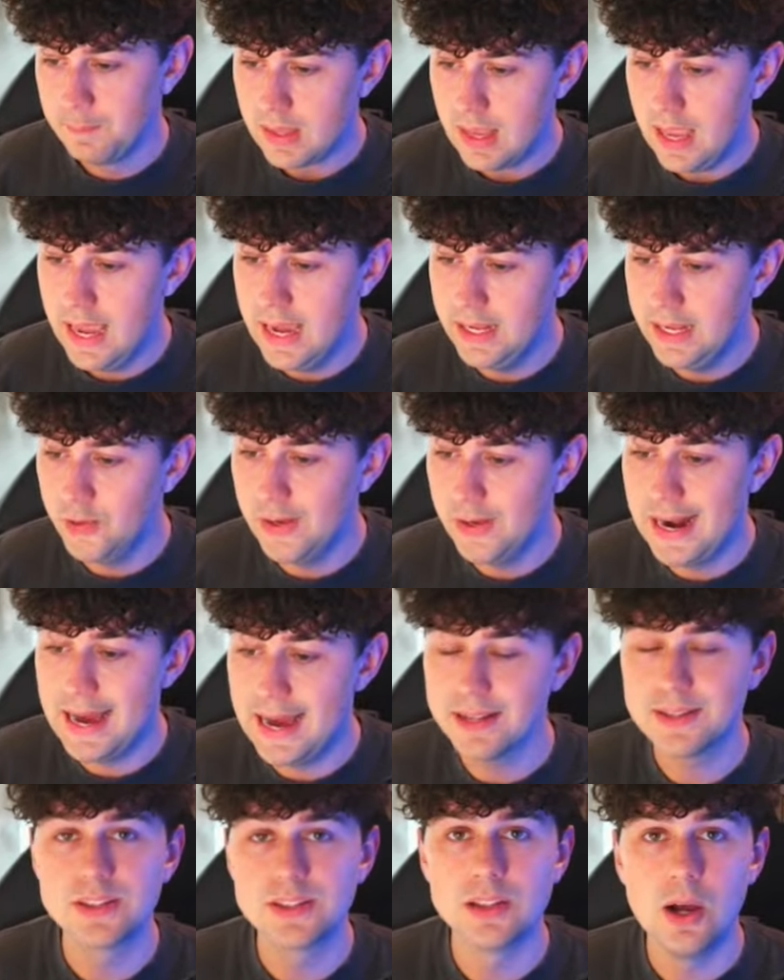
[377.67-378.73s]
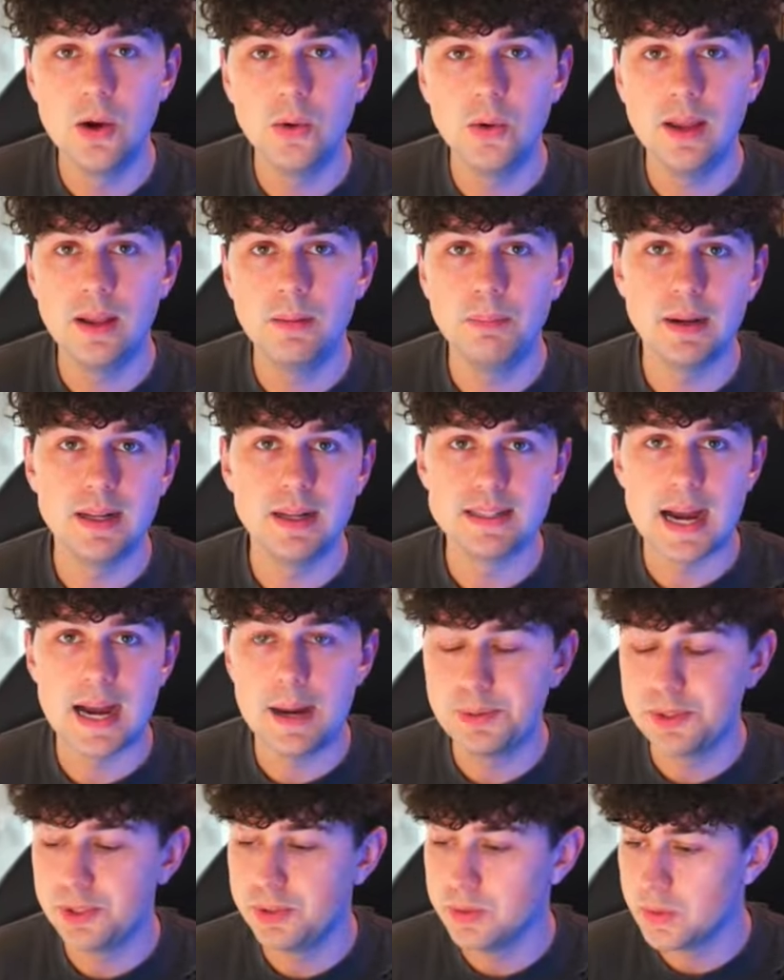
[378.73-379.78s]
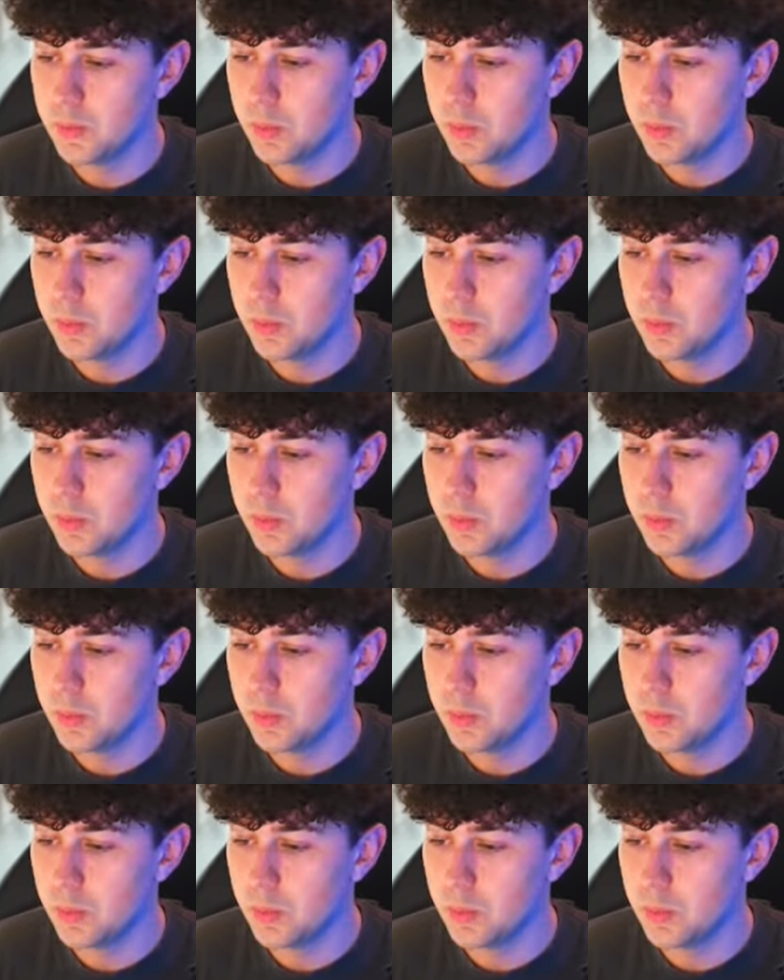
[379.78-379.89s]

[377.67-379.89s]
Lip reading: And you can add a slogan, but it's optional, so